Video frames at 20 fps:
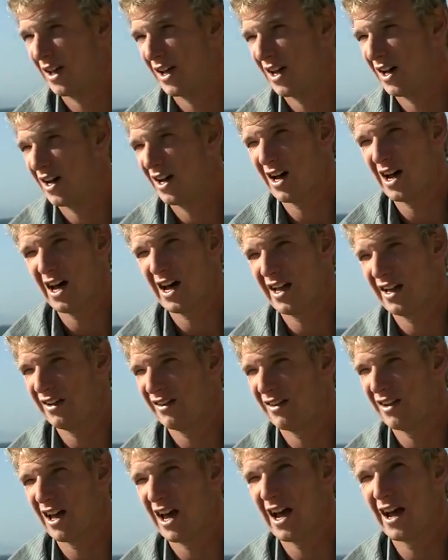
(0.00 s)

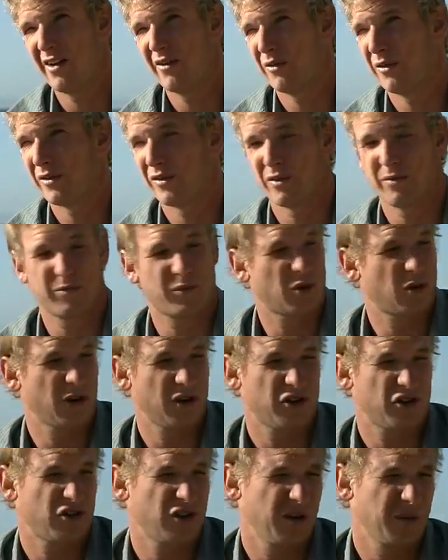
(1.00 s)
I was a
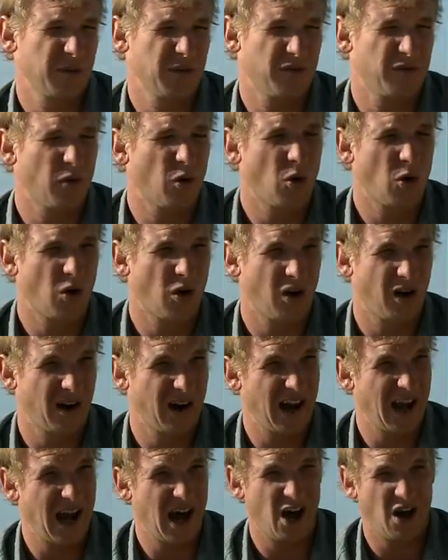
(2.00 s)
Christian before, or
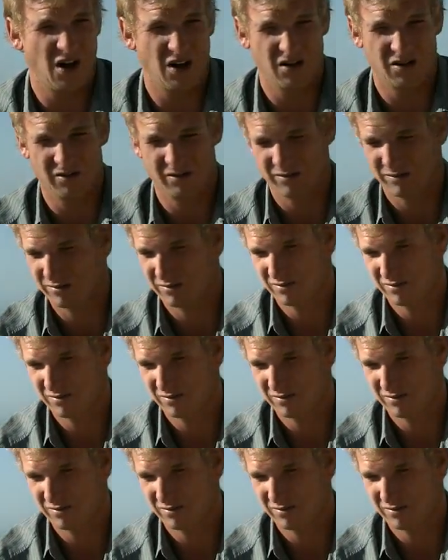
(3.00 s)
now